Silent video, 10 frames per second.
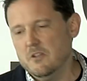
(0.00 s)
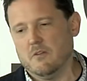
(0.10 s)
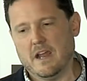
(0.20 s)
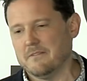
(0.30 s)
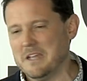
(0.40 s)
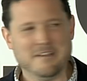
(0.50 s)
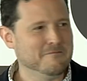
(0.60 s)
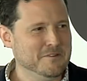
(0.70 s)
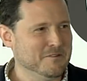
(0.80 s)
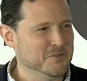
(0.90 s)
don't have to
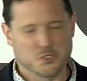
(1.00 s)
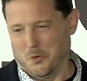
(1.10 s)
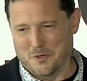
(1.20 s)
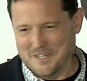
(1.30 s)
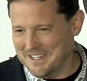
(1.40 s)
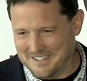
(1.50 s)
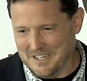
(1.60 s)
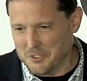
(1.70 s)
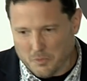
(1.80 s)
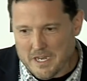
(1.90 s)
have, you know, shorting
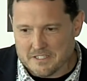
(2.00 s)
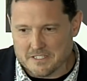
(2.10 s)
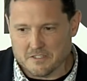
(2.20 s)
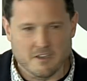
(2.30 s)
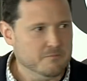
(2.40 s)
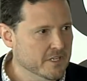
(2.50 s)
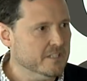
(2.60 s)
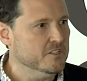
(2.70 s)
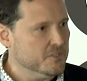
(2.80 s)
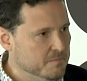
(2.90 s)
and crazy stuff, but it
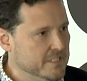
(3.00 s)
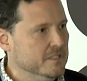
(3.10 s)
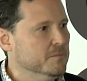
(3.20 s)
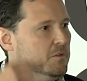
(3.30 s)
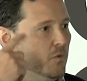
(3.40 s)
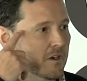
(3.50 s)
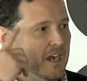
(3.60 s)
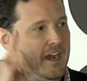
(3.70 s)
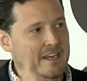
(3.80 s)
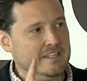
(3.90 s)
can just be something where
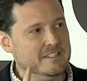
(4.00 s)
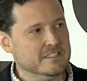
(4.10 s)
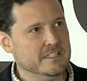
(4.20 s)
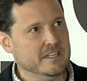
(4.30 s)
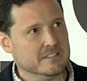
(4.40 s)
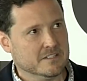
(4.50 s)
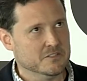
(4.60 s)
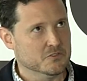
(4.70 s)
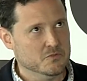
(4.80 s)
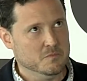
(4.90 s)
I can see as a
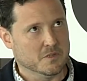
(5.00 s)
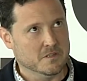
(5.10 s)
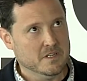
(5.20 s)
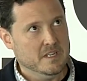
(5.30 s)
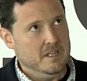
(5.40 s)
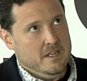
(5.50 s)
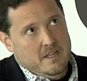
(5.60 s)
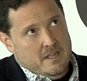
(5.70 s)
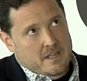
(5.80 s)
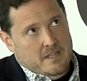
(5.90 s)
consumer
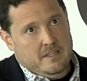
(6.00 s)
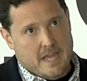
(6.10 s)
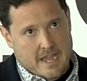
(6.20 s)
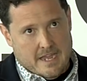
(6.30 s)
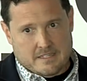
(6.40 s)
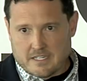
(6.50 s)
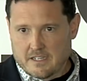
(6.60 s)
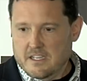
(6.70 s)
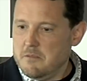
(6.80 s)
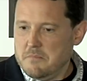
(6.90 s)
that
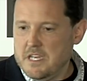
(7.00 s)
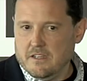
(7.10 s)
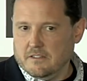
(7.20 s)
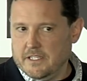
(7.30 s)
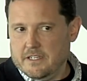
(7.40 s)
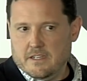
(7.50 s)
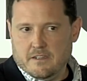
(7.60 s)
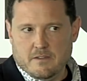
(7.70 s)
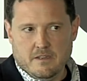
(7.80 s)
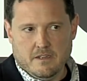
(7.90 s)
immediately
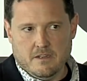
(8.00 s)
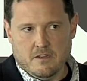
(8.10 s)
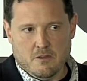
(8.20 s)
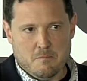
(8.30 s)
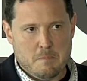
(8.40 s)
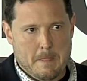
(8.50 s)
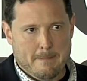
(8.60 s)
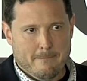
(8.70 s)
that